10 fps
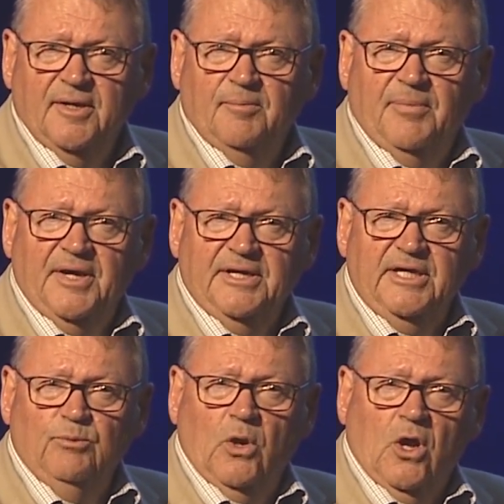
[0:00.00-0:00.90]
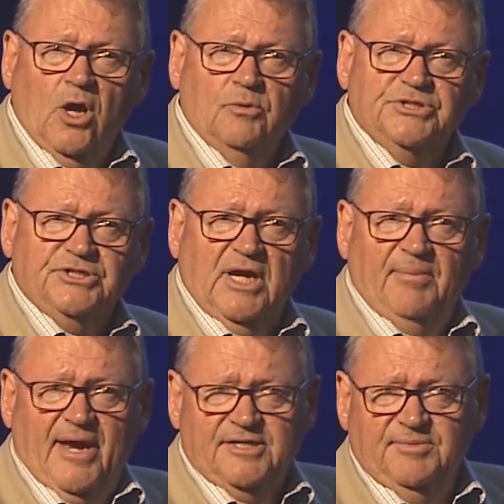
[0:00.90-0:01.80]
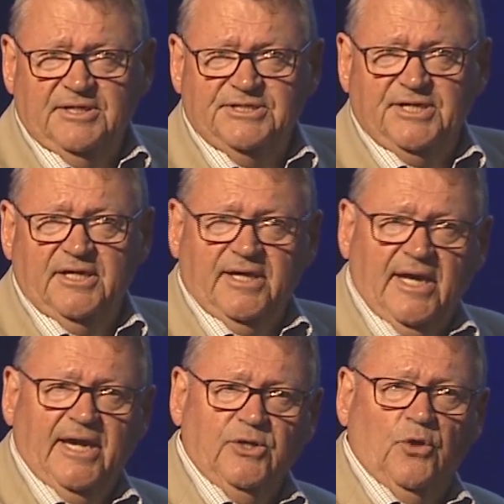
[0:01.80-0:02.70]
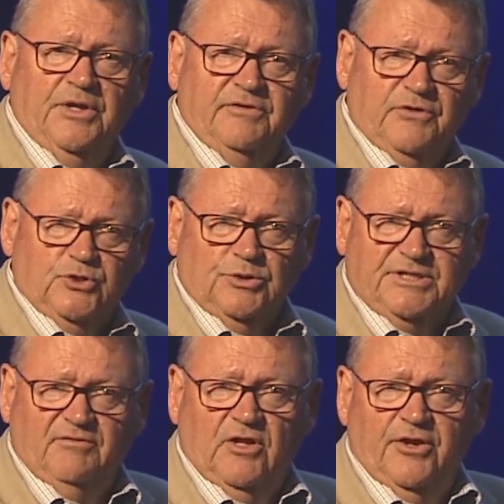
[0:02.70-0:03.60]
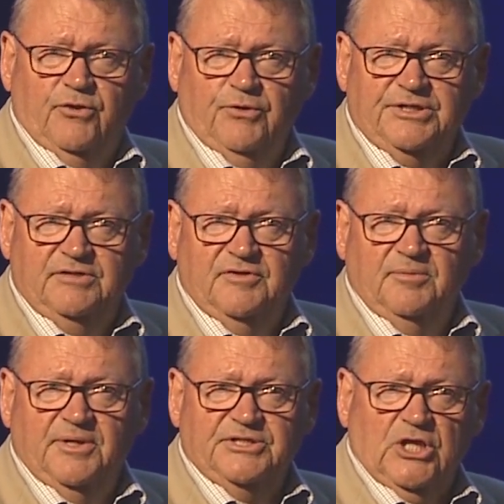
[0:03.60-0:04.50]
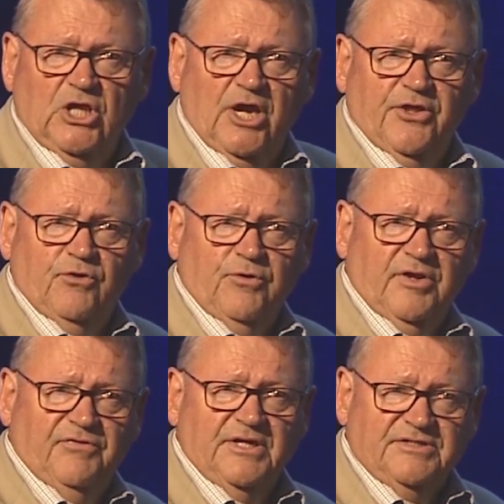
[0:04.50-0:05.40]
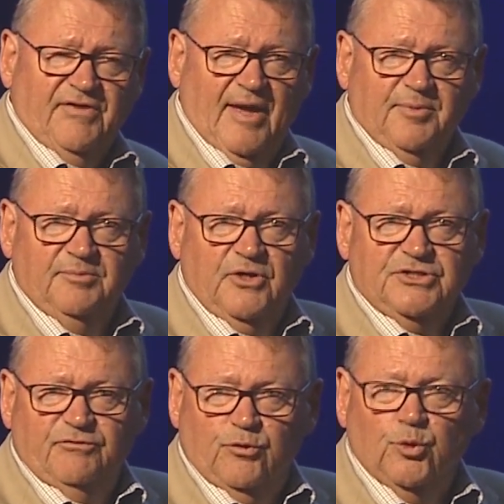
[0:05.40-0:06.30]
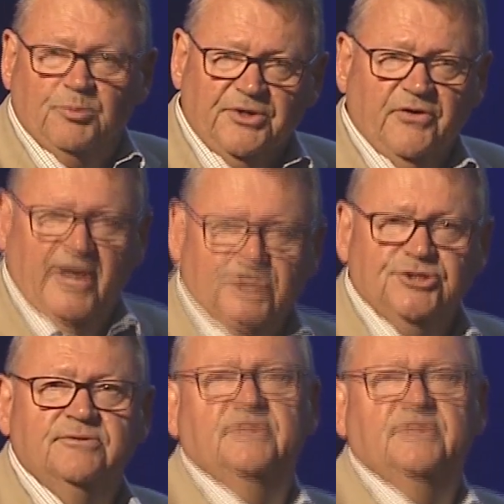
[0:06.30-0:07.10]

But he will always come back to me and say, yeah, I know individuals have a lot of creativity, but it's a lot of the creative things have happened because of group interaction.